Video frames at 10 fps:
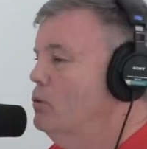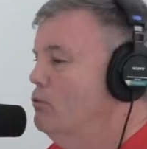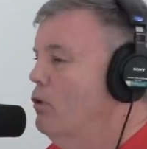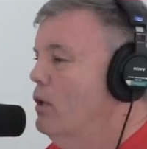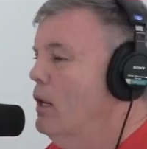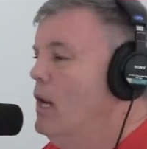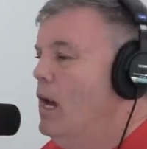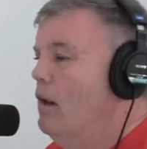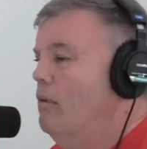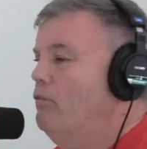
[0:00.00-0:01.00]
doing wrong? Uh,
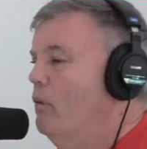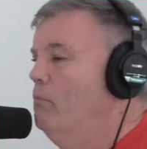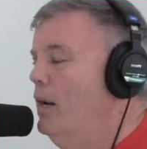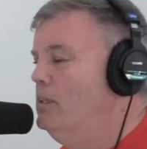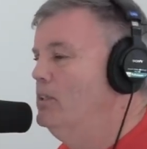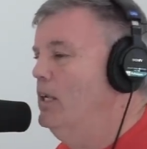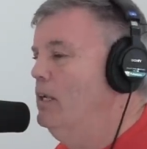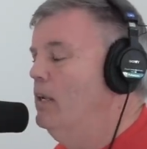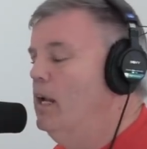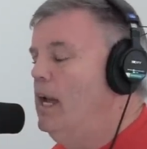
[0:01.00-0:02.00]
exactly. from my seat.